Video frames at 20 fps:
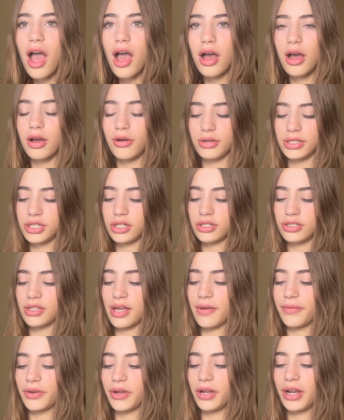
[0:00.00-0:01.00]
Oh, it turns
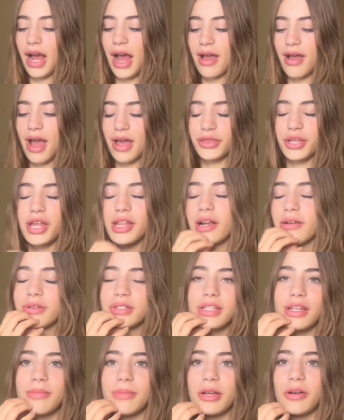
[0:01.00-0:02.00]
off. Good. I thought it
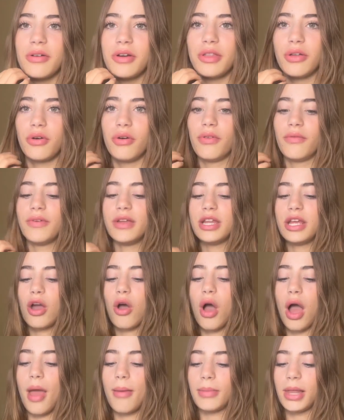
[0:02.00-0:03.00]
was going to be going the whole
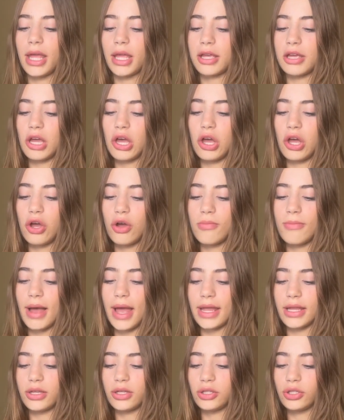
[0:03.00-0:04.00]
video. I'm like, oh
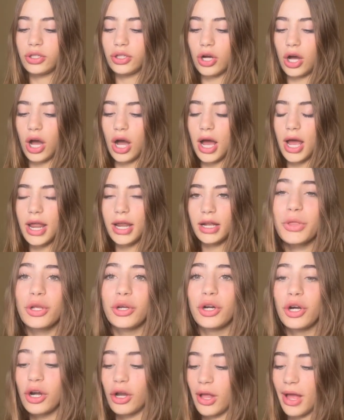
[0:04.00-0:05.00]
my God.
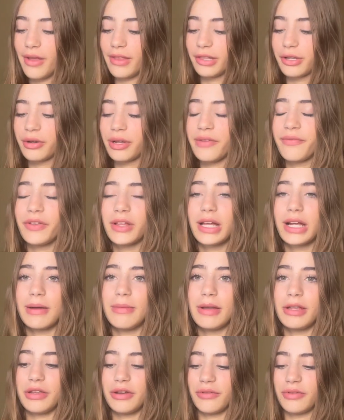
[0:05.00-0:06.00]
Girl, I literally feel like
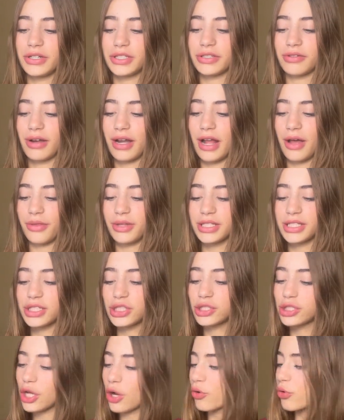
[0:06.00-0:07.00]
I'm at Universal right now. This
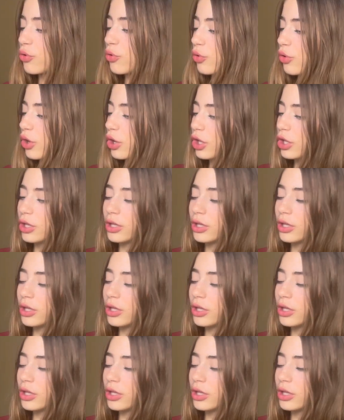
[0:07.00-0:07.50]
is so cool.